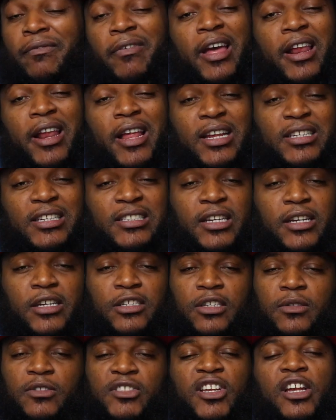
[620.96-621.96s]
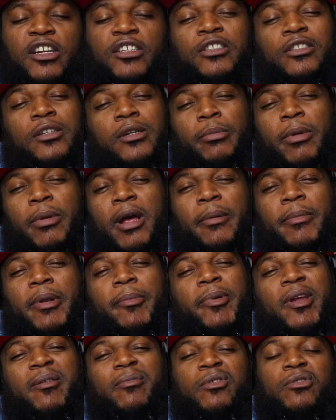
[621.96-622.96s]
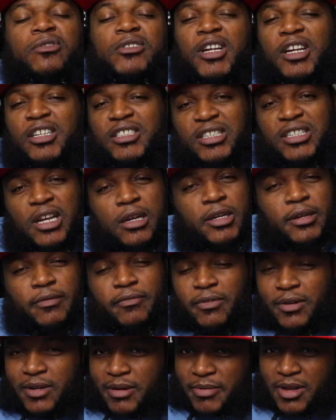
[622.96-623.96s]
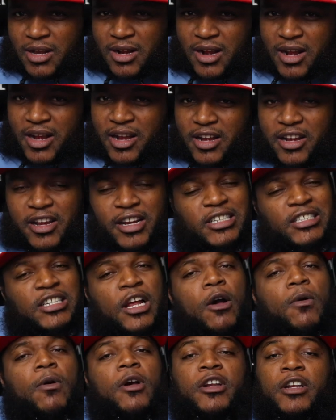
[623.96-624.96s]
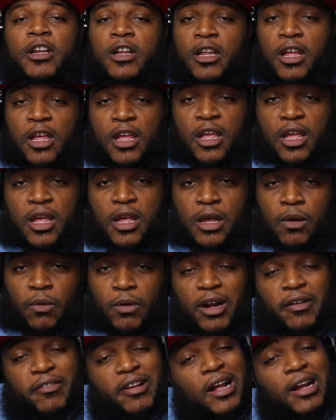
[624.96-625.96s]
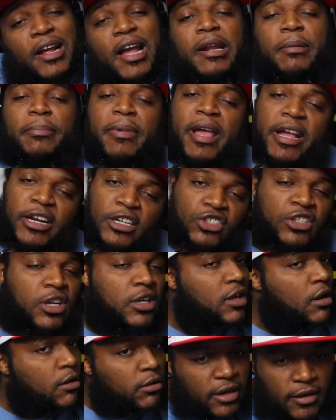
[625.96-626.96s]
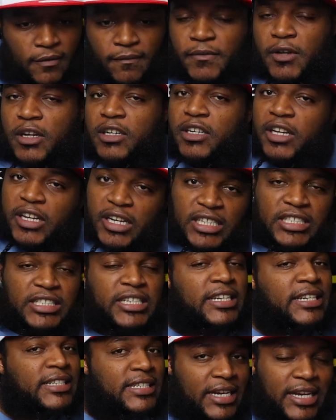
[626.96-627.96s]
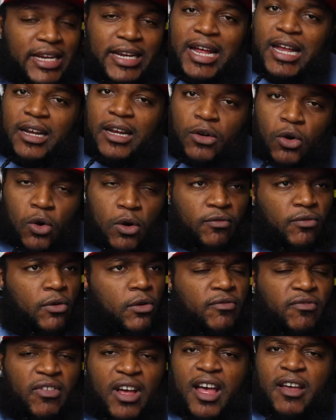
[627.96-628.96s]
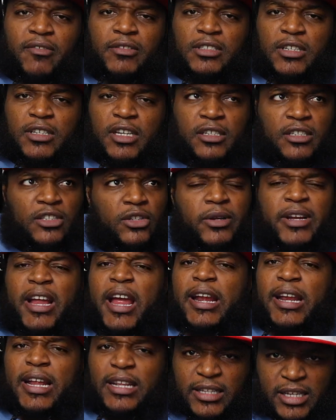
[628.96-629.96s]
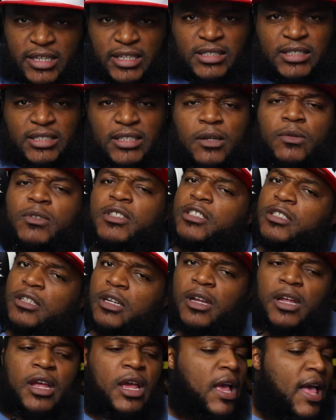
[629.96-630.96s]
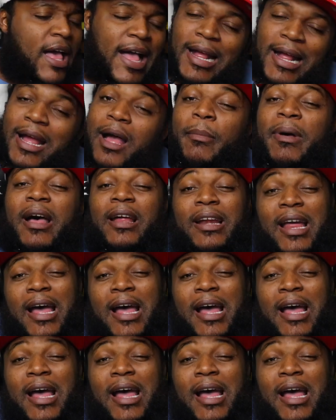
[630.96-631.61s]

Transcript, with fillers: fat ass niggas that was talking shit about me, people who talk shit, I don't give a fuck about that, nigga, cause y'all don't want none. Whatever y'all got in the back of the truck, I don't give a fuck, nigga, cause he said he got a Core 45 and, and 380, I think he said, what's up? I got my